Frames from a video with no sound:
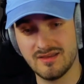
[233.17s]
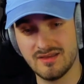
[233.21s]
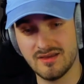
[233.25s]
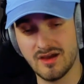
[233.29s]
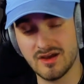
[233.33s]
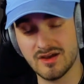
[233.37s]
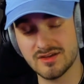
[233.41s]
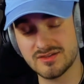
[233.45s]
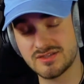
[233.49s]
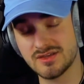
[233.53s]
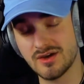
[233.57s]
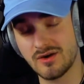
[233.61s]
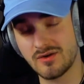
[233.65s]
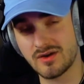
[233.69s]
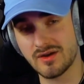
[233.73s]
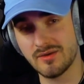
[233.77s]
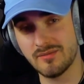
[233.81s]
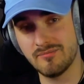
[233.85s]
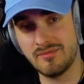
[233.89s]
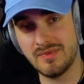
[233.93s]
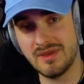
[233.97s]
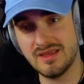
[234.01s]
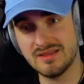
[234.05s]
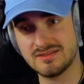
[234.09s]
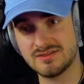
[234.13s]
Ahsoka
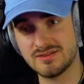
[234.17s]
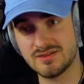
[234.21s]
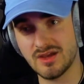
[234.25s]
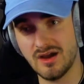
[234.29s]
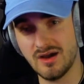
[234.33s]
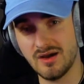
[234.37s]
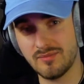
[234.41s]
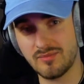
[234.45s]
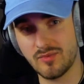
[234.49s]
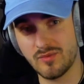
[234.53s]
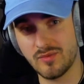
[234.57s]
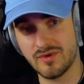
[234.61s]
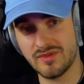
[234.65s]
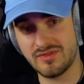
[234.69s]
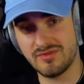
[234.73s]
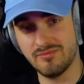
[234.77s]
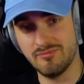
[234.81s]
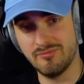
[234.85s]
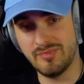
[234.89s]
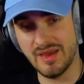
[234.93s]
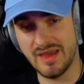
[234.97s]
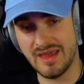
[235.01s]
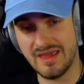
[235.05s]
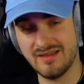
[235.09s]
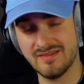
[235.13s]
meets up with
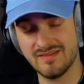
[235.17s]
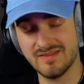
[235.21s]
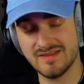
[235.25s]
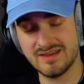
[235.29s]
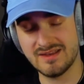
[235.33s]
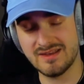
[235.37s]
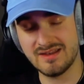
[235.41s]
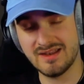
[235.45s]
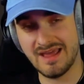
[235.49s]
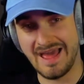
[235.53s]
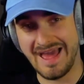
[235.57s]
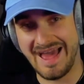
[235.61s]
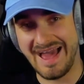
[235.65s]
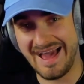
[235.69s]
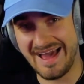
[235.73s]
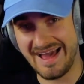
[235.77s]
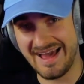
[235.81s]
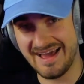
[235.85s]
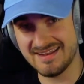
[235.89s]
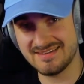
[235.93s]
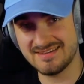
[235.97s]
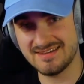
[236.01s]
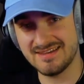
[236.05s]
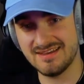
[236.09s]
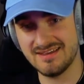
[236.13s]
Baylan
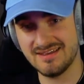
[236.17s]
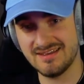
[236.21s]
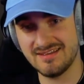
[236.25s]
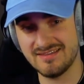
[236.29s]
at